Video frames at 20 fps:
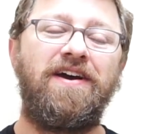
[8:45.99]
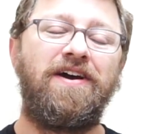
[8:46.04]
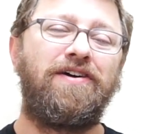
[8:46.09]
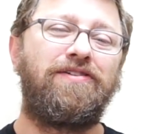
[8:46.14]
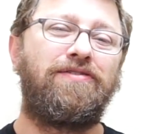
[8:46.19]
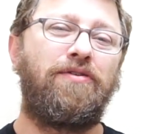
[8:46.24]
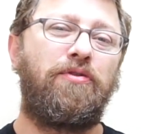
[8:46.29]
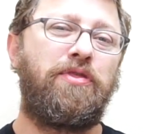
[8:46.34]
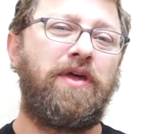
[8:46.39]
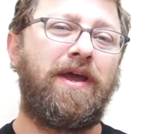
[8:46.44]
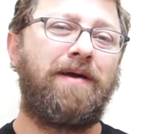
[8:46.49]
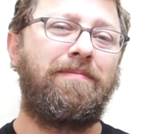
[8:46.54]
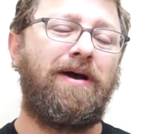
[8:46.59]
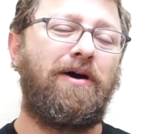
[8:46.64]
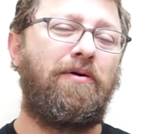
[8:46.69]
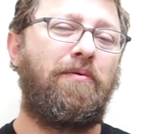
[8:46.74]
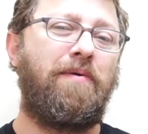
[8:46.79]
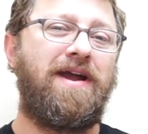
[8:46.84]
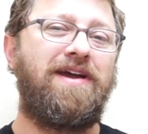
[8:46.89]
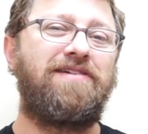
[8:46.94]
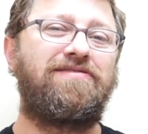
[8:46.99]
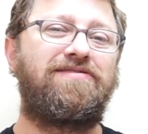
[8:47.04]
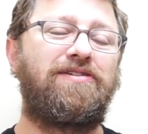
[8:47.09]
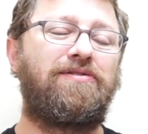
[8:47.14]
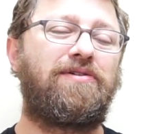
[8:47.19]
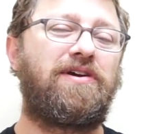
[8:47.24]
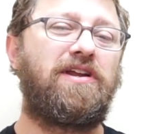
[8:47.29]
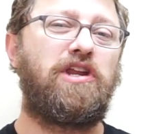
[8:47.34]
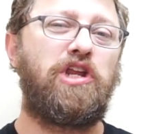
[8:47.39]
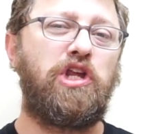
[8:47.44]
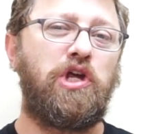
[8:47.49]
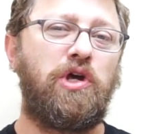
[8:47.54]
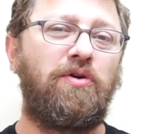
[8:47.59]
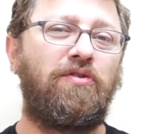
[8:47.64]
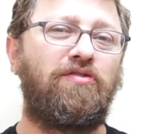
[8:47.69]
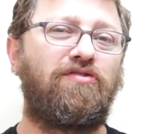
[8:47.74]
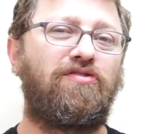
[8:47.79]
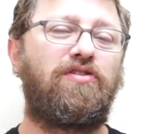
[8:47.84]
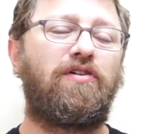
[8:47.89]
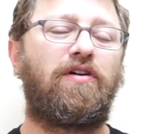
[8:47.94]
So think about ways you can
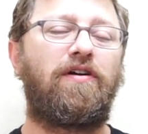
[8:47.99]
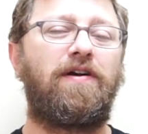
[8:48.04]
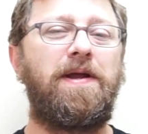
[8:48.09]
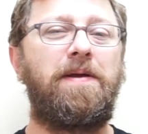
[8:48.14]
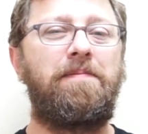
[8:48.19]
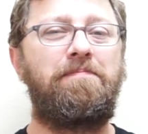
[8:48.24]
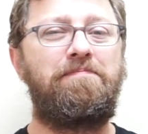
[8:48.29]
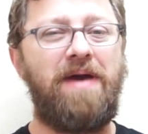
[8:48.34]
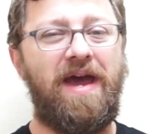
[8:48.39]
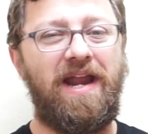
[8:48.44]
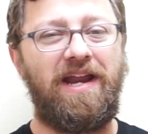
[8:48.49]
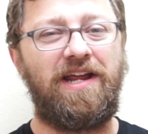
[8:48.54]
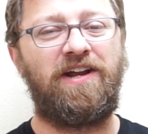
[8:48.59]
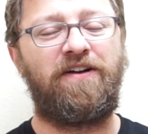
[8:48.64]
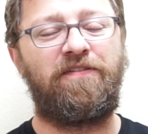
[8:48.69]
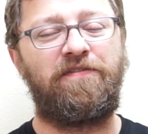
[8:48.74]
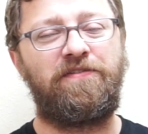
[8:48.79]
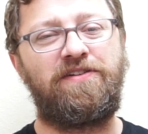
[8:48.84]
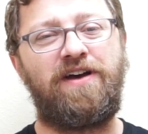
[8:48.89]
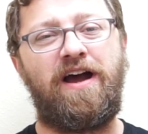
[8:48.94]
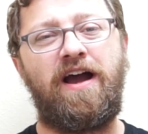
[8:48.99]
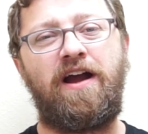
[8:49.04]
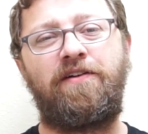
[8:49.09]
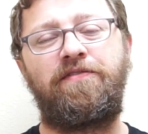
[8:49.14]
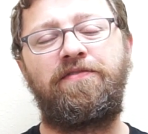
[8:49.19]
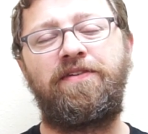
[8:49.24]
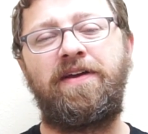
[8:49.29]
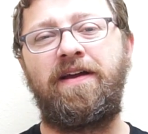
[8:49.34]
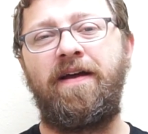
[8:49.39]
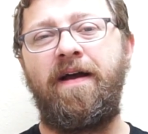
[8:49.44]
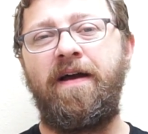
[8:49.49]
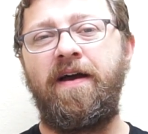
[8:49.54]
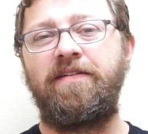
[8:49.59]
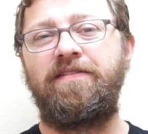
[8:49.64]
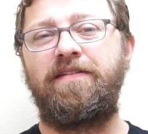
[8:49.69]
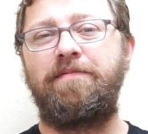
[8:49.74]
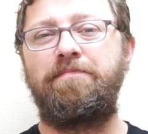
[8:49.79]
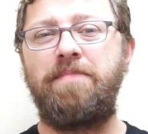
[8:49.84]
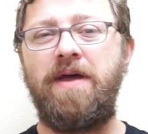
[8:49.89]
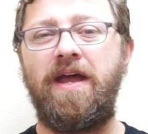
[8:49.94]
use their embedding your photography
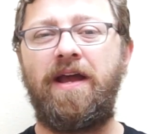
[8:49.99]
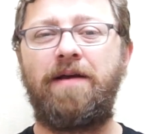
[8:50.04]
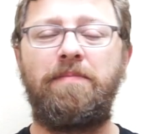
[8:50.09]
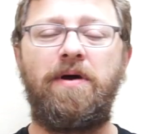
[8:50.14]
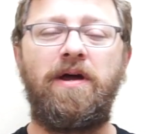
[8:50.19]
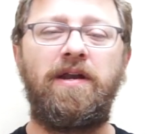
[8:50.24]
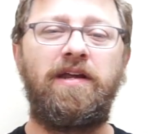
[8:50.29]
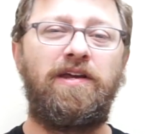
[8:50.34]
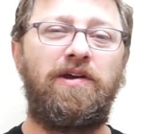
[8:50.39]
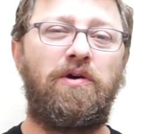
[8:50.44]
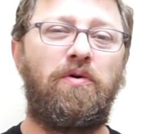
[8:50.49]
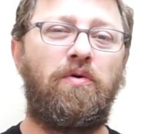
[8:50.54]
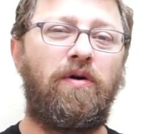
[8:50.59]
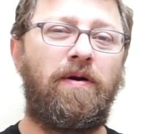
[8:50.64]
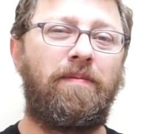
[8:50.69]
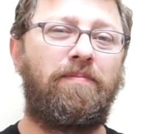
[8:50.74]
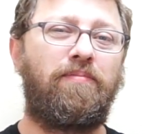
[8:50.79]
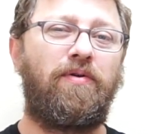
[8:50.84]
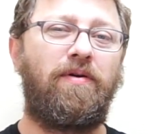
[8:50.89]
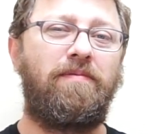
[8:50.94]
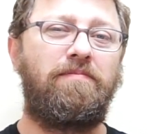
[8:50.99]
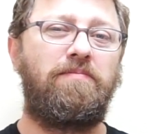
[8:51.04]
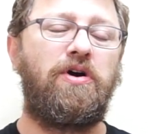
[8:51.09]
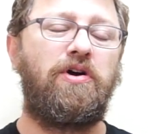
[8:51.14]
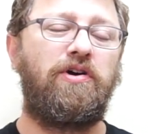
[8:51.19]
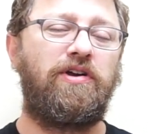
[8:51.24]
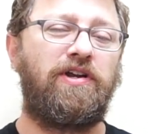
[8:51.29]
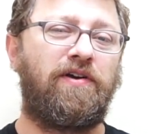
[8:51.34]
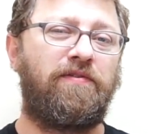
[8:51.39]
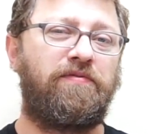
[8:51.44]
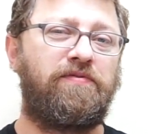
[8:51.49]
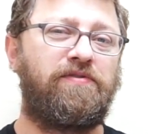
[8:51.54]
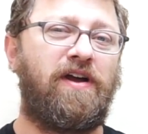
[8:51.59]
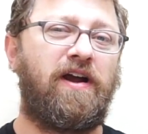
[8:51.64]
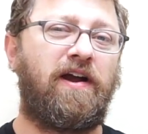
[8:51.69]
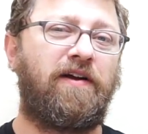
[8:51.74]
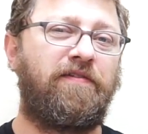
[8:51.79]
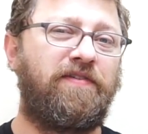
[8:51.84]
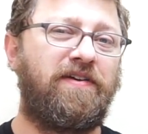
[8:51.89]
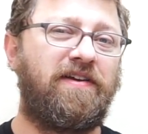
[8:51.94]
to make money or promote your
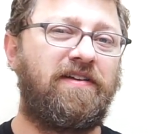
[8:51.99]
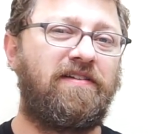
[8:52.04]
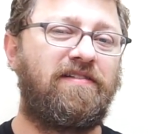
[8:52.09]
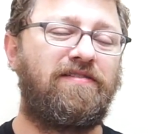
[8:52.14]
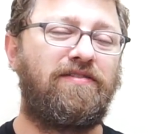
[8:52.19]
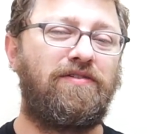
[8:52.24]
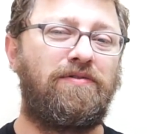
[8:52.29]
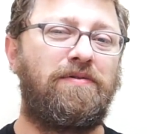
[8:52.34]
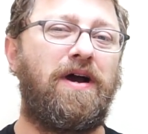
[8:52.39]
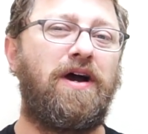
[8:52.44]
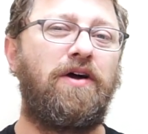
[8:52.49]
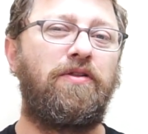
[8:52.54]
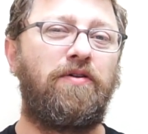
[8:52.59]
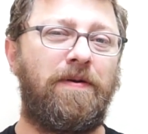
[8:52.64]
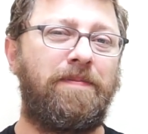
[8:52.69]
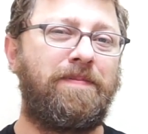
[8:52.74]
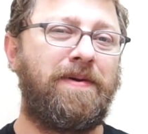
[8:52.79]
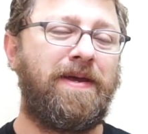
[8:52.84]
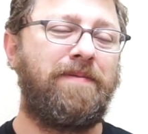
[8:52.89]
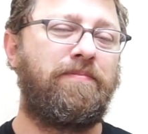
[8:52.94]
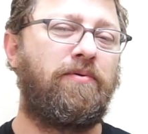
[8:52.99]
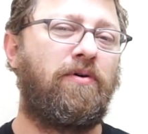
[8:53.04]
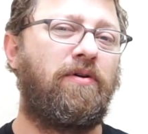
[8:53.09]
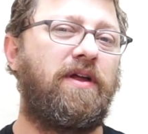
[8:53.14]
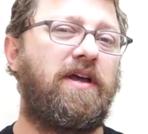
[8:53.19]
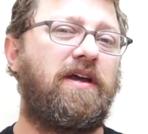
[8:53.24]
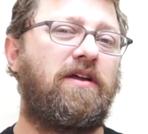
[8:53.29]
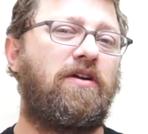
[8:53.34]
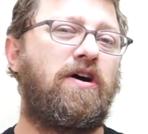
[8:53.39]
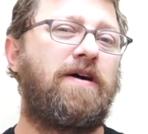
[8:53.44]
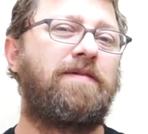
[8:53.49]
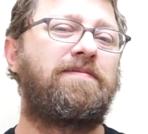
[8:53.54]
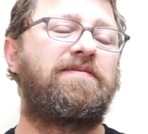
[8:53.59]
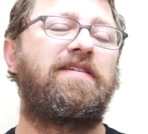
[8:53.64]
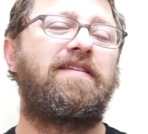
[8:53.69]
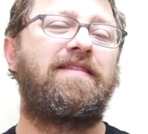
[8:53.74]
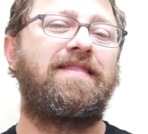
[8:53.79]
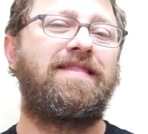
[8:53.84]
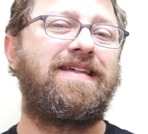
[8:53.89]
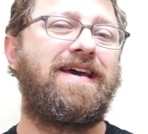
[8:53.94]
photography to other people in hopes
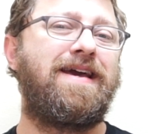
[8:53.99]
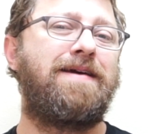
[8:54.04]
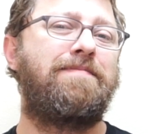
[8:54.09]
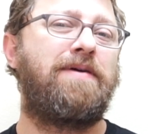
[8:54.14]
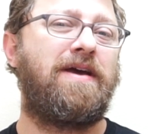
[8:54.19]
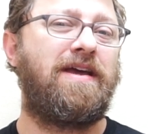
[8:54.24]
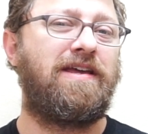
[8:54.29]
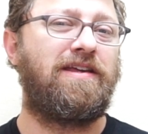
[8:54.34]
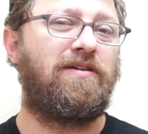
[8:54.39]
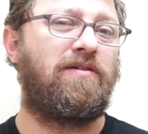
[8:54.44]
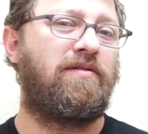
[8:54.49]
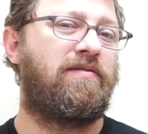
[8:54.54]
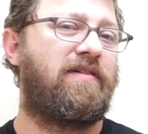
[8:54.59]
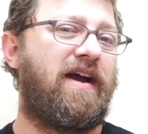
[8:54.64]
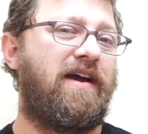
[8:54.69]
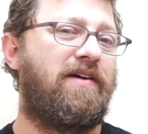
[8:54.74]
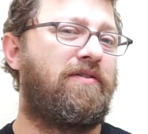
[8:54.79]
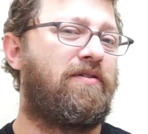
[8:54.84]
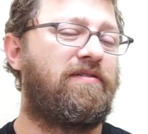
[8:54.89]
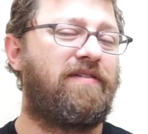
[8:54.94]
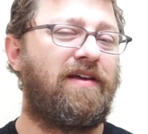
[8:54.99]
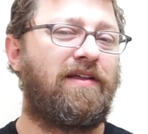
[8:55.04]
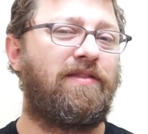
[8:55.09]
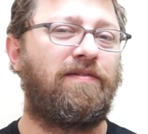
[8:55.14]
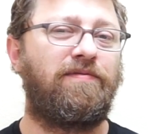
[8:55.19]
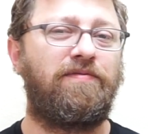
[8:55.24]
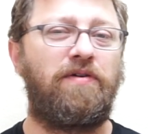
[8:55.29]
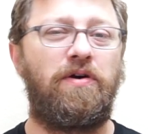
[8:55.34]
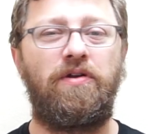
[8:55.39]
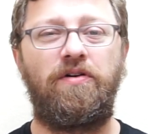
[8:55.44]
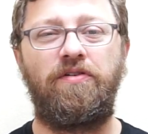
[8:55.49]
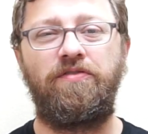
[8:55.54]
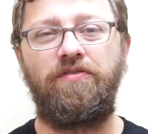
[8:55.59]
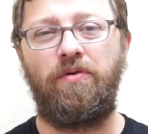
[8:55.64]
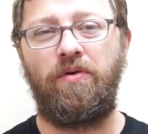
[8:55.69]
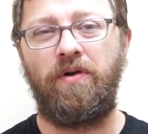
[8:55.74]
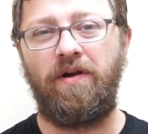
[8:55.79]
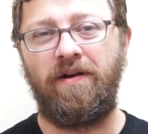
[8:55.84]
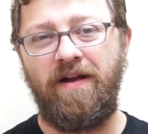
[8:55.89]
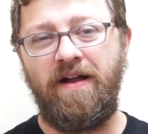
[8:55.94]
that they pay you to either take the photos
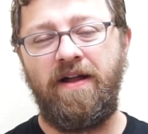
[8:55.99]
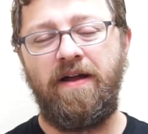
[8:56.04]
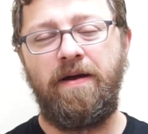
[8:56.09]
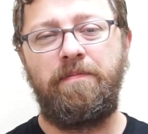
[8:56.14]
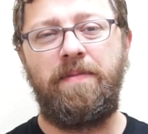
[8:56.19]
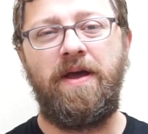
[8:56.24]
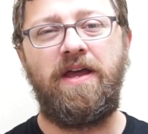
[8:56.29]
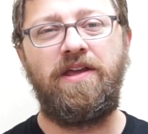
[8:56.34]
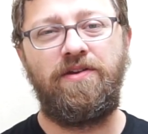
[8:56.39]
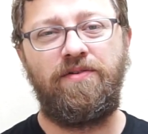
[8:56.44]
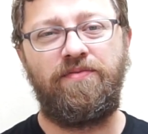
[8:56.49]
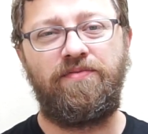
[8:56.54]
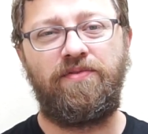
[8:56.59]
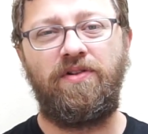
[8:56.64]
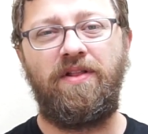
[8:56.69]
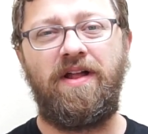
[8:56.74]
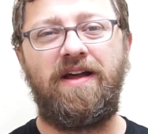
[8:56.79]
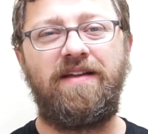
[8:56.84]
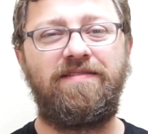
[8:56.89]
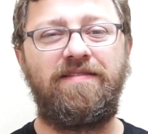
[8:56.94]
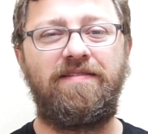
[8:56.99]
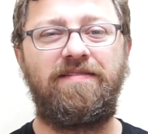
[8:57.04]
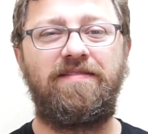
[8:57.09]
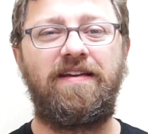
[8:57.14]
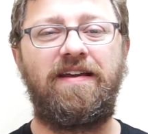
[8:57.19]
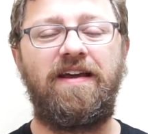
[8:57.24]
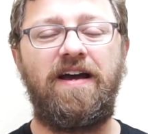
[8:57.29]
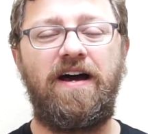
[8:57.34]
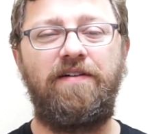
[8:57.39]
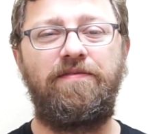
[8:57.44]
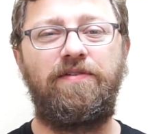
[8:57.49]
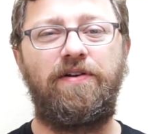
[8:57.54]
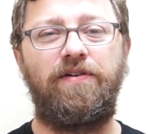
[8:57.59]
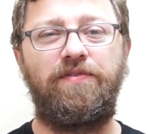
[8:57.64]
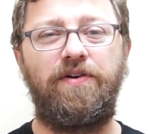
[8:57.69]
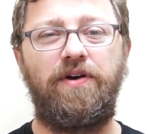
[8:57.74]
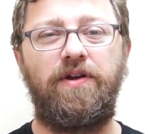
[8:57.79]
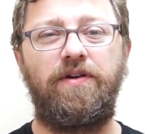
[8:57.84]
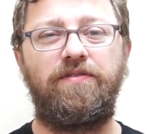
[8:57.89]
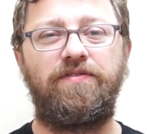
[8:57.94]
or pay you for licensing of your
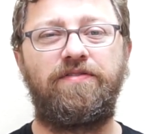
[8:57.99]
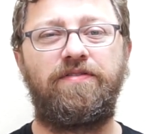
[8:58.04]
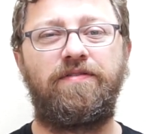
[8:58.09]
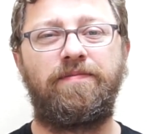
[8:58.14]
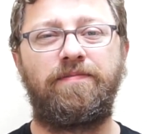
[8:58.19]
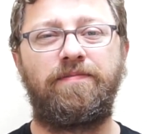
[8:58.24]
photos.